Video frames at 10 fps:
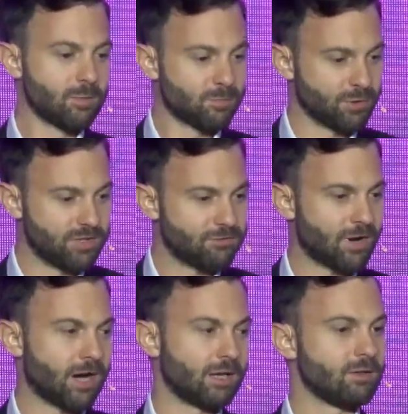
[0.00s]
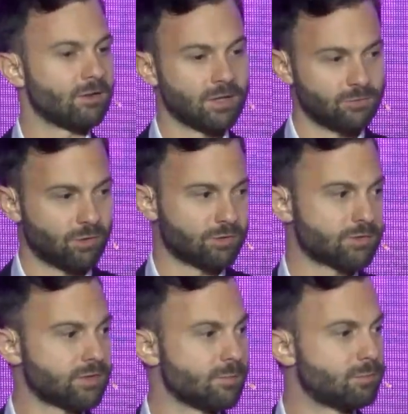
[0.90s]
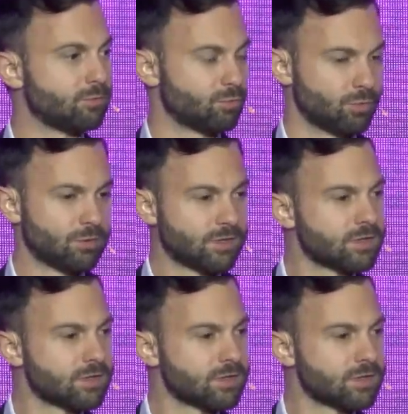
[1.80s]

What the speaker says: predefined and rather simple rules.